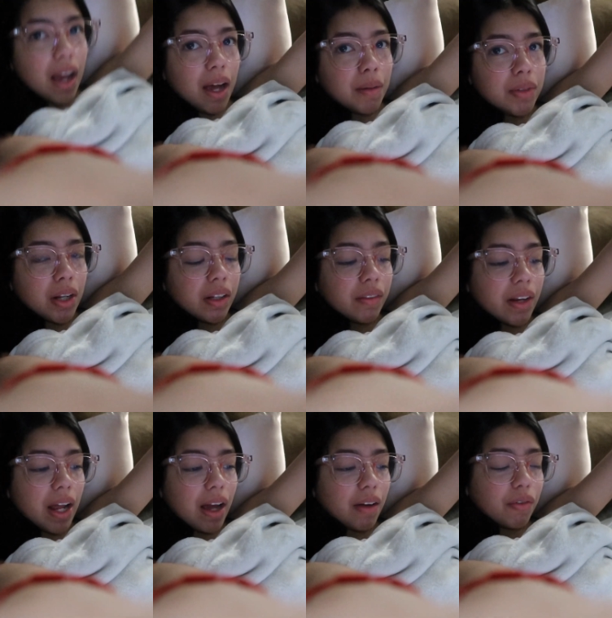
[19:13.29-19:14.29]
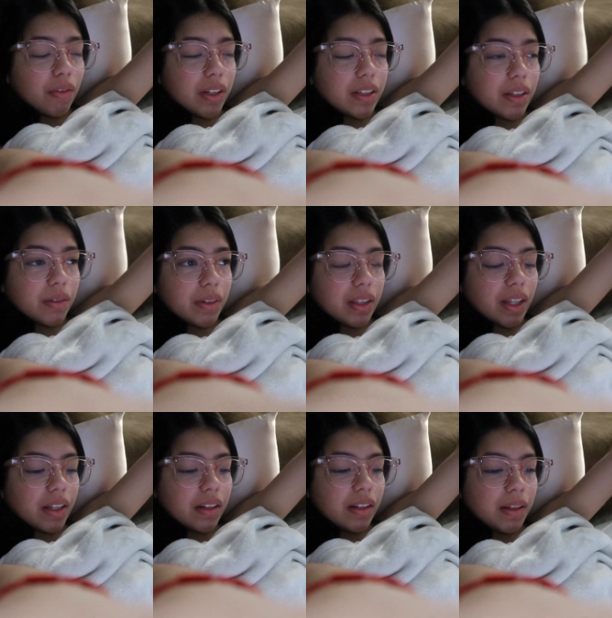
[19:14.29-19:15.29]
i'm not even halfway done with
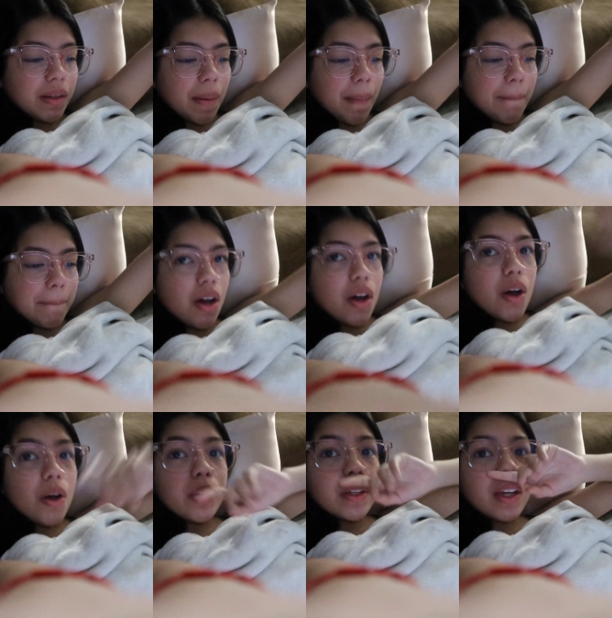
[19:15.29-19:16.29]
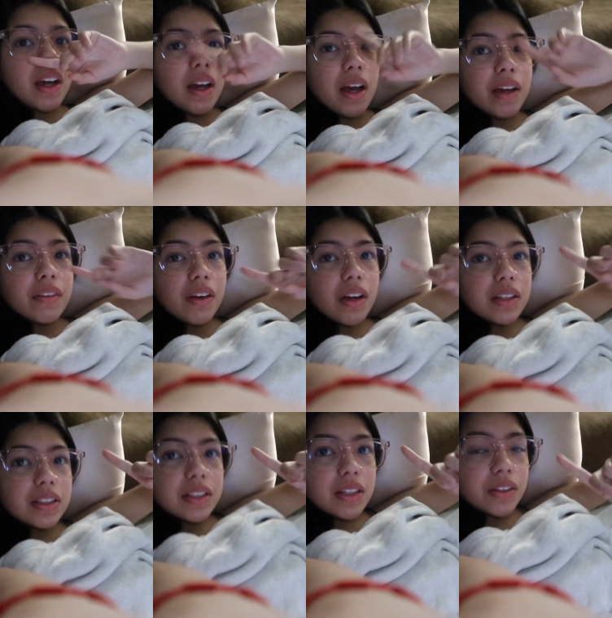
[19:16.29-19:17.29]
editing oh yeah i forgot
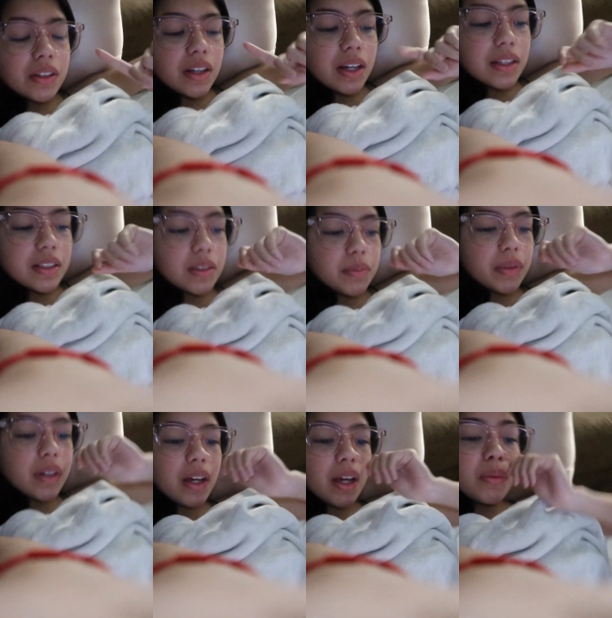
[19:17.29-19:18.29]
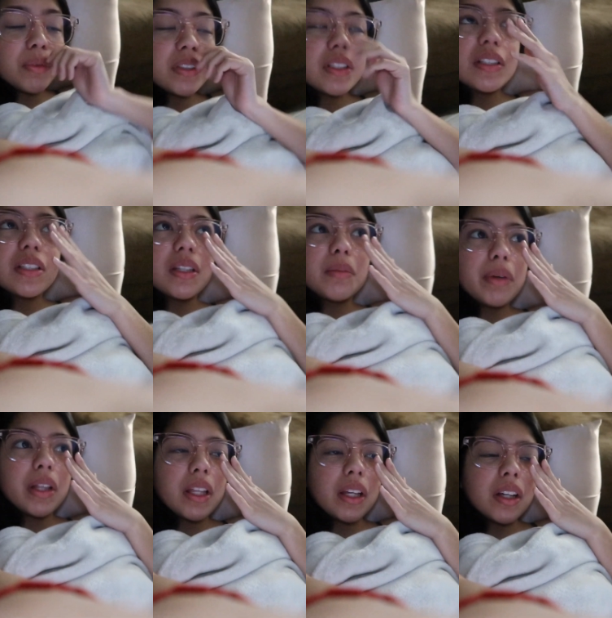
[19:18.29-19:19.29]
to tell you guys but i went to sleep
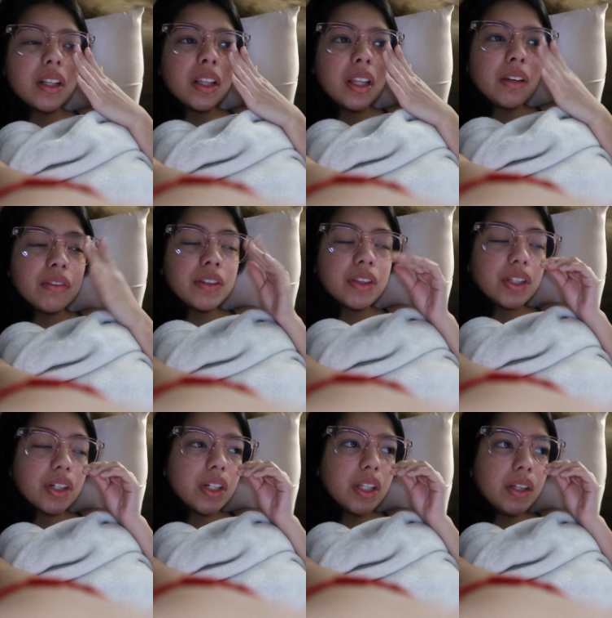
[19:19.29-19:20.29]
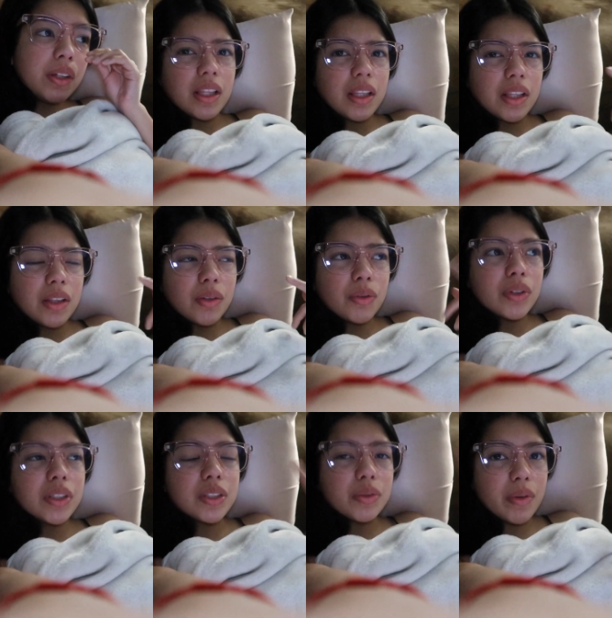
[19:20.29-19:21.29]
at like 11:30
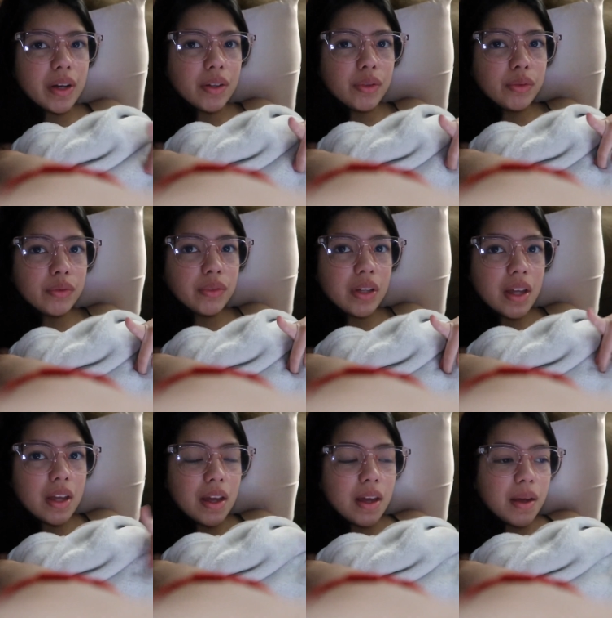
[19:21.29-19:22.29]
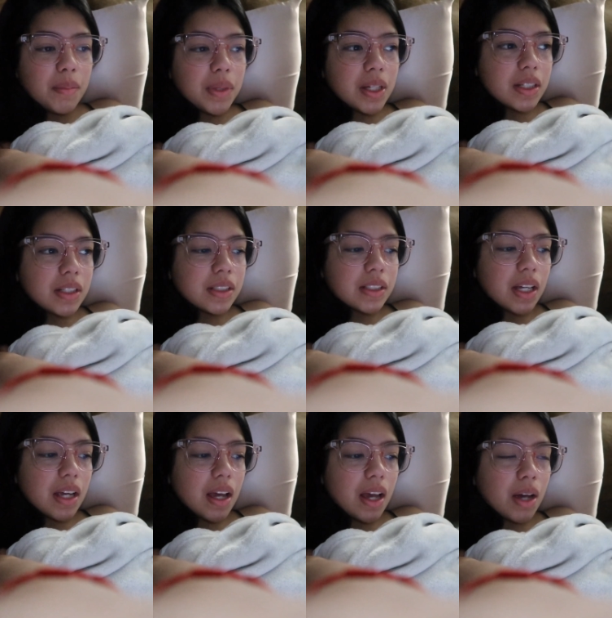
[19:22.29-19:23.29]
or 12 because
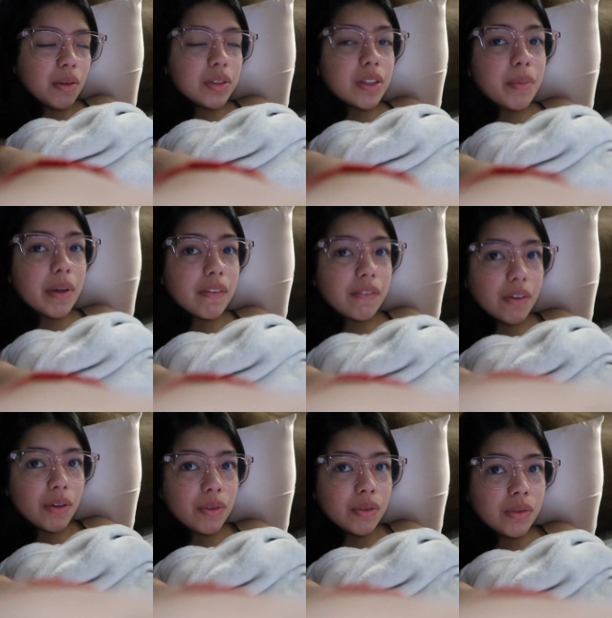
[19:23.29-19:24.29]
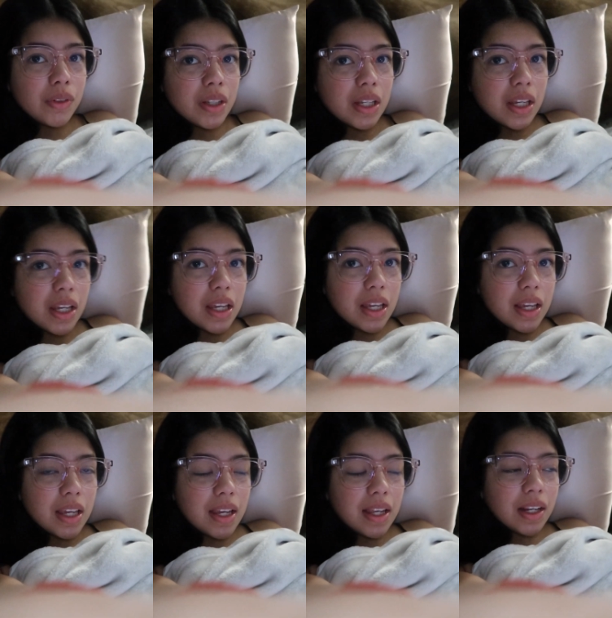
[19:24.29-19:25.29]
i was on my phone
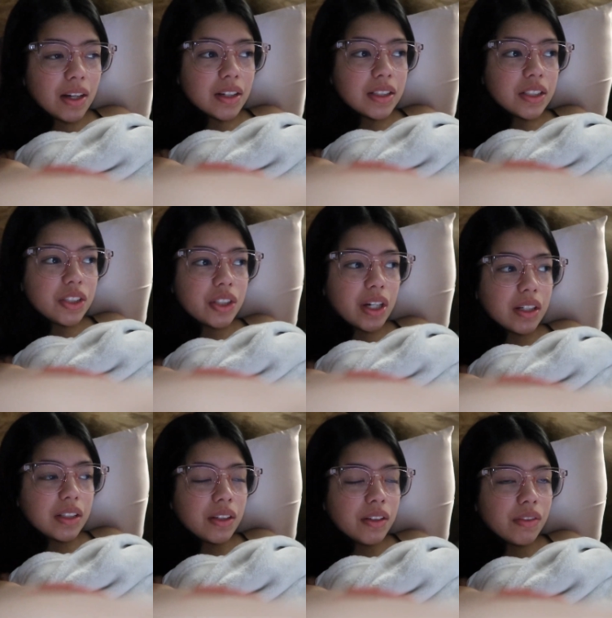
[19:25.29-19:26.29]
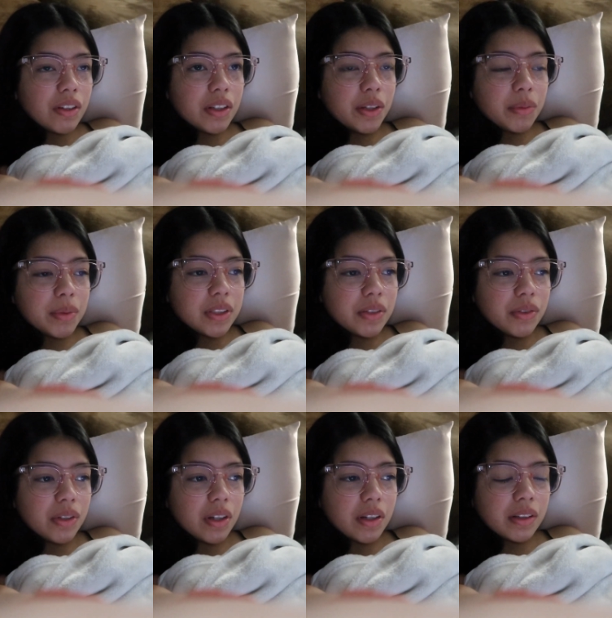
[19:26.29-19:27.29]
and i got distracted for a little bit too
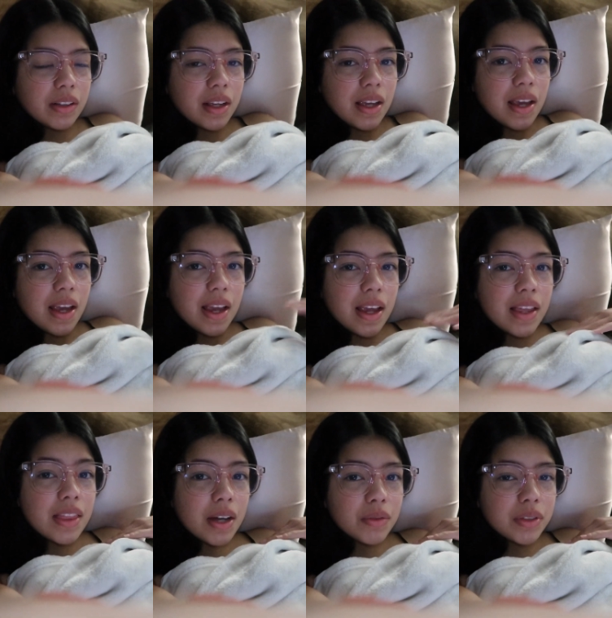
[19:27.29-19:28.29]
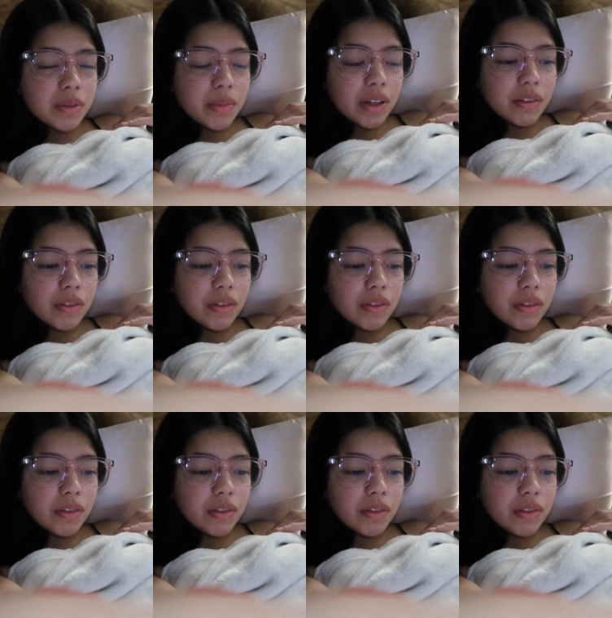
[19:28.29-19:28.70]
long and that was my